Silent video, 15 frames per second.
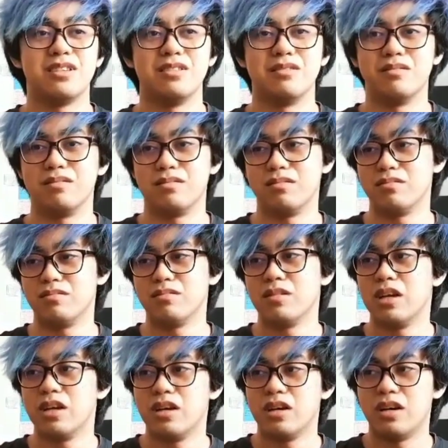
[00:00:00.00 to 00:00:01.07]
and
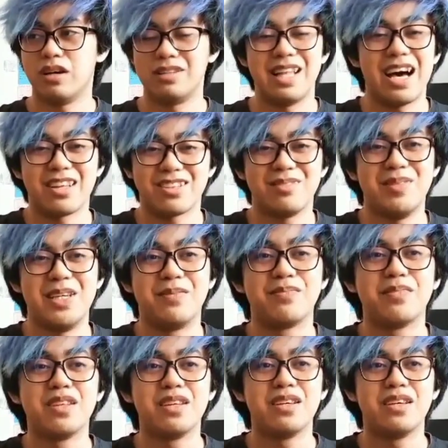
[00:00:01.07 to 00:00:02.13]
anatomy,
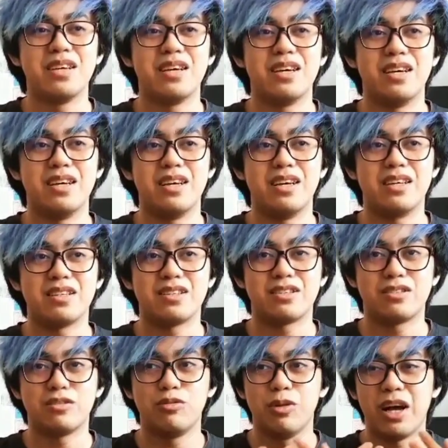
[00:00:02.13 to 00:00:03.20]

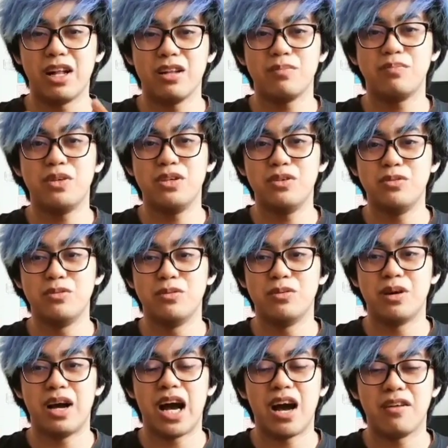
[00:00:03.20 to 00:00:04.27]
to help you
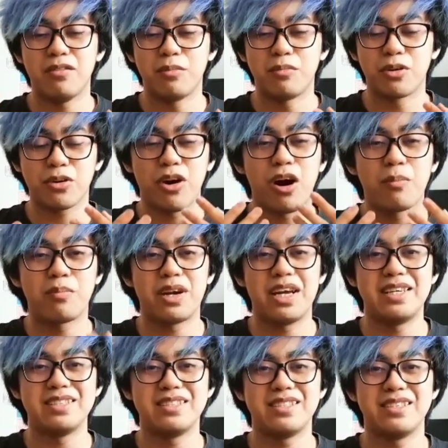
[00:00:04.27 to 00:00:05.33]
have a more
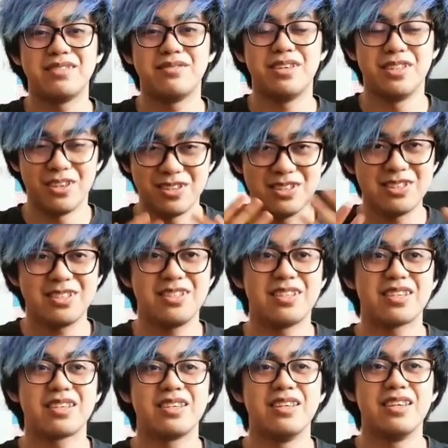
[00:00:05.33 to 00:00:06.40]
comprehensive and
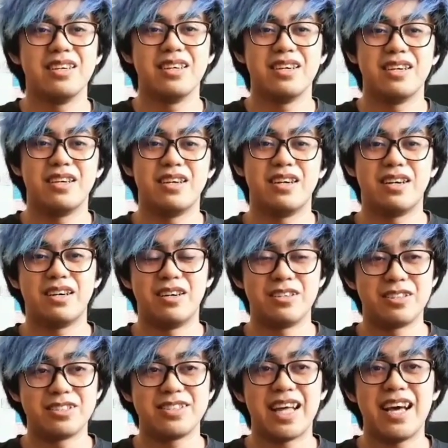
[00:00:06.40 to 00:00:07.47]
holistic
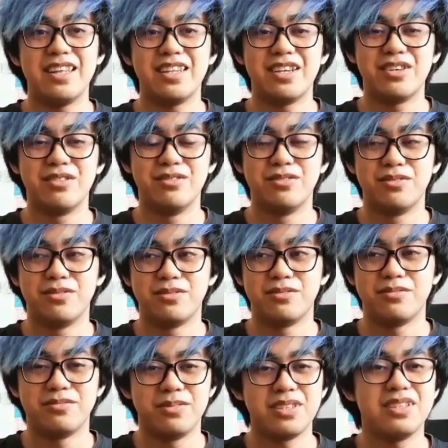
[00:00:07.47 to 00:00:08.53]
understanding of
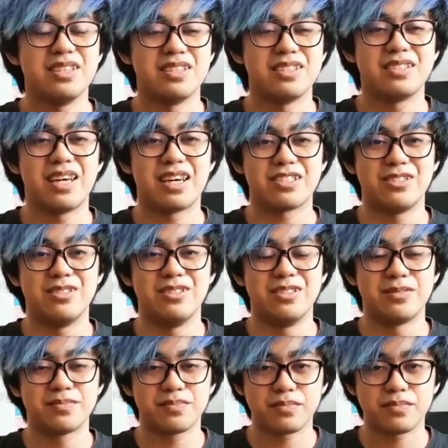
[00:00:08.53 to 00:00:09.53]
fitness, actually.